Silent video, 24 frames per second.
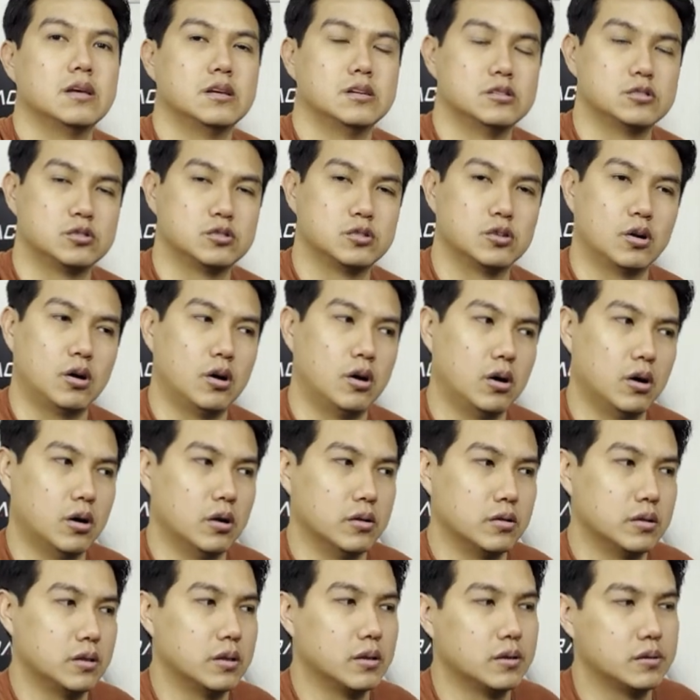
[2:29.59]
so
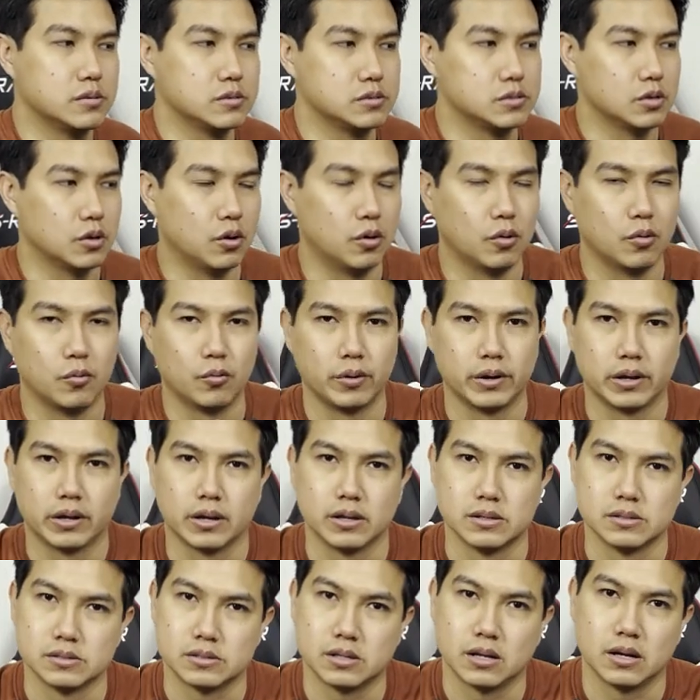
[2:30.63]
on so we
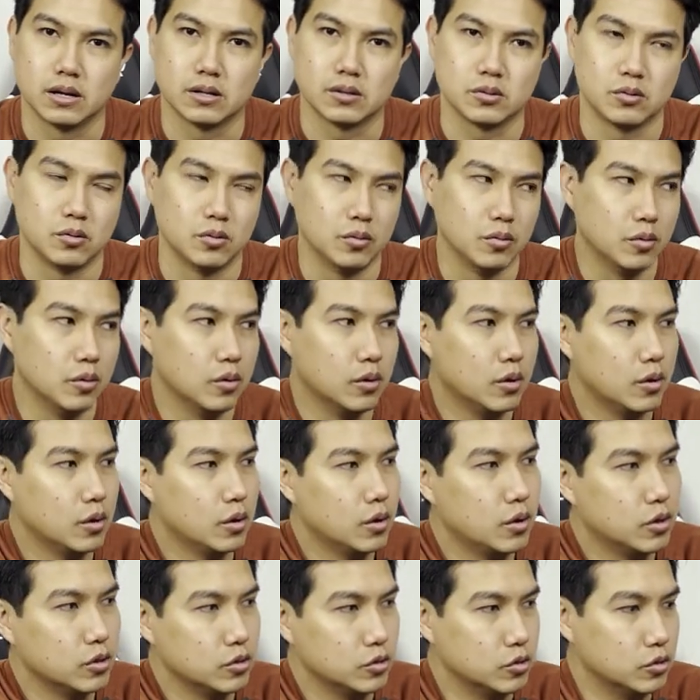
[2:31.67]
can start to
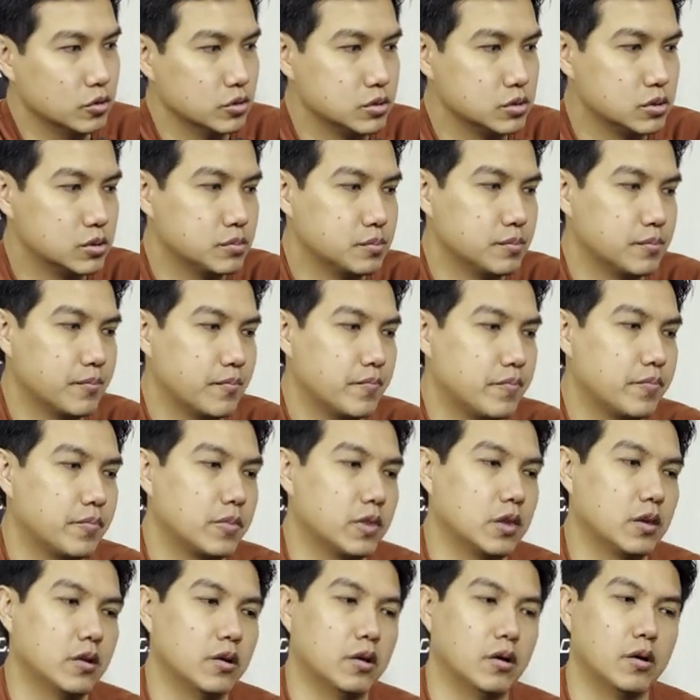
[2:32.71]
just
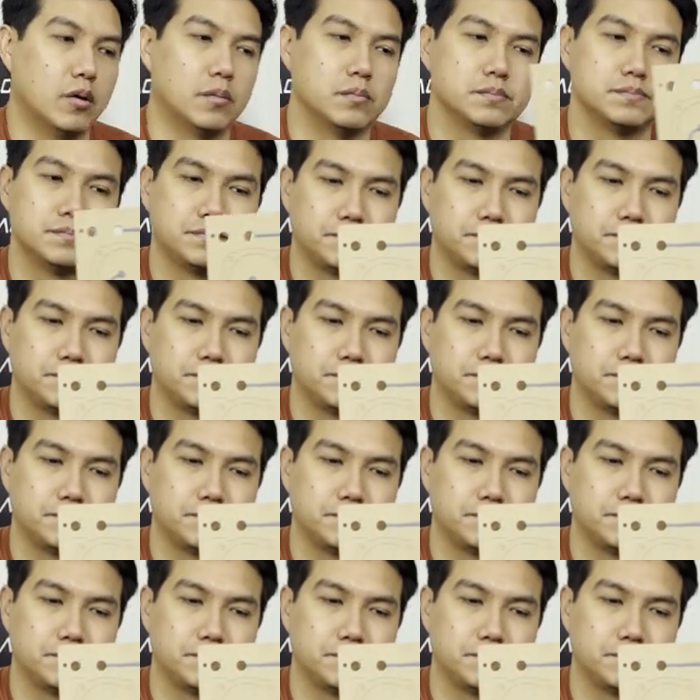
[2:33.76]
you know